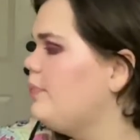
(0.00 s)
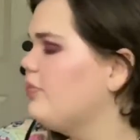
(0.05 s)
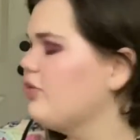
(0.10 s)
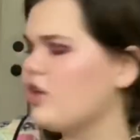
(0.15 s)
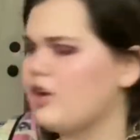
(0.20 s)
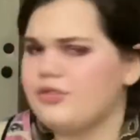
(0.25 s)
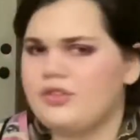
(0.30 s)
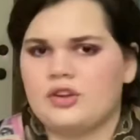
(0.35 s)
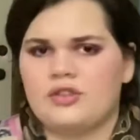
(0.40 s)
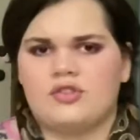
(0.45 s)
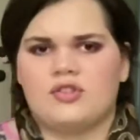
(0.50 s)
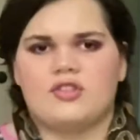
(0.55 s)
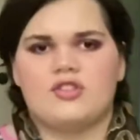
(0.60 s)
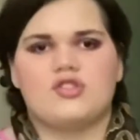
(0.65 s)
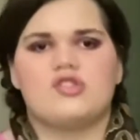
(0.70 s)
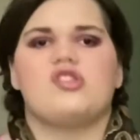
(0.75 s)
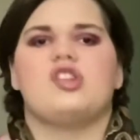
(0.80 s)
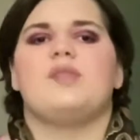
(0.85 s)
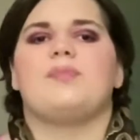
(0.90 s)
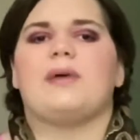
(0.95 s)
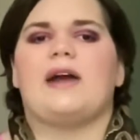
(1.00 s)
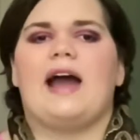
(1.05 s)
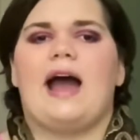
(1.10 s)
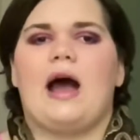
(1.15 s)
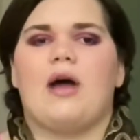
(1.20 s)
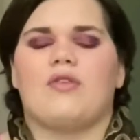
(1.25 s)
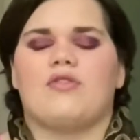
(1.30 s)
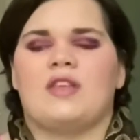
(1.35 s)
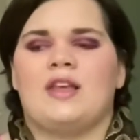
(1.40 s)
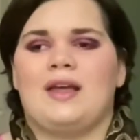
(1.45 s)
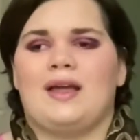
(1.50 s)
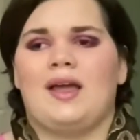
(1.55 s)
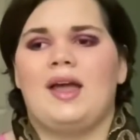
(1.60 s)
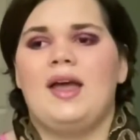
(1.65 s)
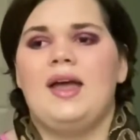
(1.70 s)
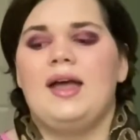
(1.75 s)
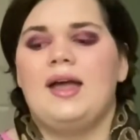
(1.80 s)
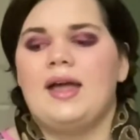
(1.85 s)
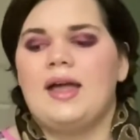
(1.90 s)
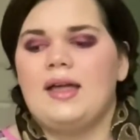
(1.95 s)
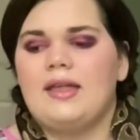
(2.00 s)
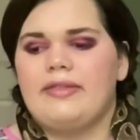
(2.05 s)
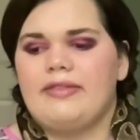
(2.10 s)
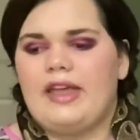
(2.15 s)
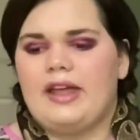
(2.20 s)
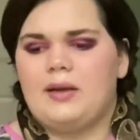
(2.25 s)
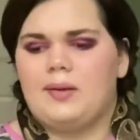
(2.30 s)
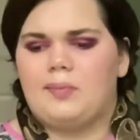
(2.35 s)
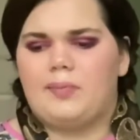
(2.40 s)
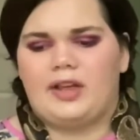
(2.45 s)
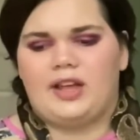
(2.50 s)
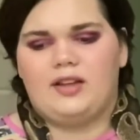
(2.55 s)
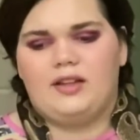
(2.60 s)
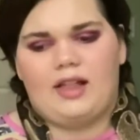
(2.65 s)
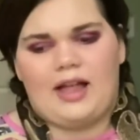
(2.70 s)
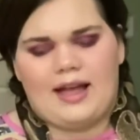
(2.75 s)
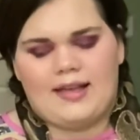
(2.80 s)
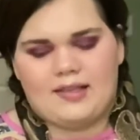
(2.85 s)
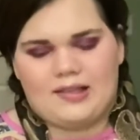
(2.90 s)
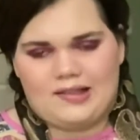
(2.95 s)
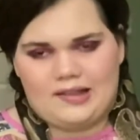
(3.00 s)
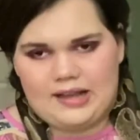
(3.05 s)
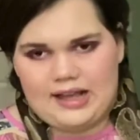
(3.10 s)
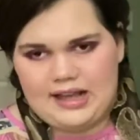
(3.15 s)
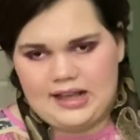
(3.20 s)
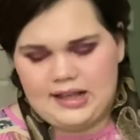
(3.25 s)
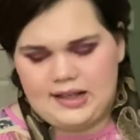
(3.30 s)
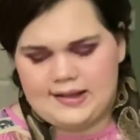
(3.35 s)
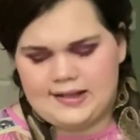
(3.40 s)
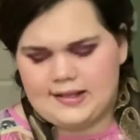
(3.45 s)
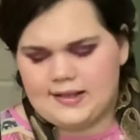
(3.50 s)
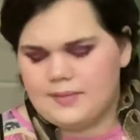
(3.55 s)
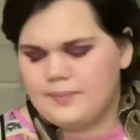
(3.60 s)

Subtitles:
They're just cheaper housing than big glass tanks.